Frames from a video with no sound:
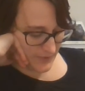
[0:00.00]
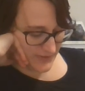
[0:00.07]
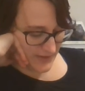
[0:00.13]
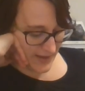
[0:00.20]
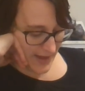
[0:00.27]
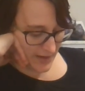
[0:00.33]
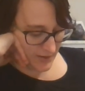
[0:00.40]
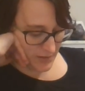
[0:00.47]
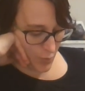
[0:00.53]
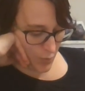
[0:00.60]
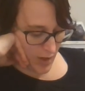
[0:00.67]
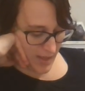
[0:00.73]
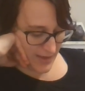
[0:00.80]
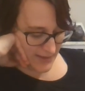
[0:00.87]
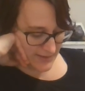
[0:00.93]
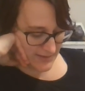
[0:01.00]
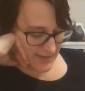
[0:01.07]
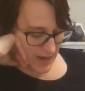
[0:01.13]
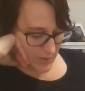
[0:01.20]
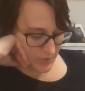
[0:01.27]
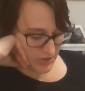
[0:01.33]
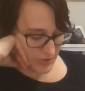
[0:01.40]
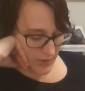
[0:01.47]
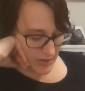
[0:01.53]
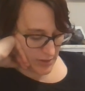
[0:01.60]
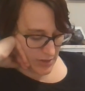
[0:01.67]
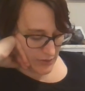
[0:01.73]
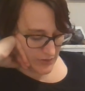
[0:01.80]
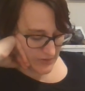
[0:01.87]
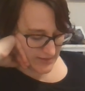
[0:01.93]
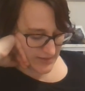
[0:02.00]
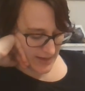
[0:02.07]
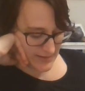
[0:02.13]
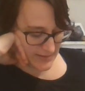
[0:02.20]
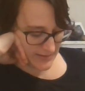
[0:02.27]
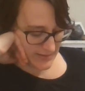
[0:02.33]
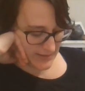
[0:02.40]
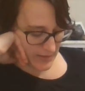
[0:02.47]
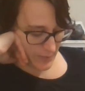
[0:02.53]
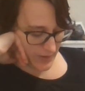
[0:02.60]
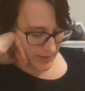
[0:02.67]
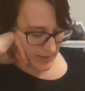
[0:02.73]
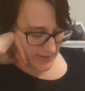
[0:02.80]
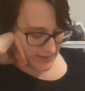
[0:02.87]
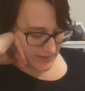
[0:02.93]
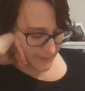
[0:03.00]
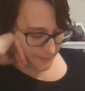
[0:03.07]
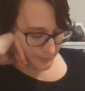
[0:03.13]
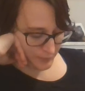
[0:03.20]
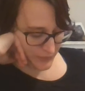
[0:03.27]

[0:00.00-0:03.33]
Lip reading: but the cat on the wall outside was showing no signs of sleepiness.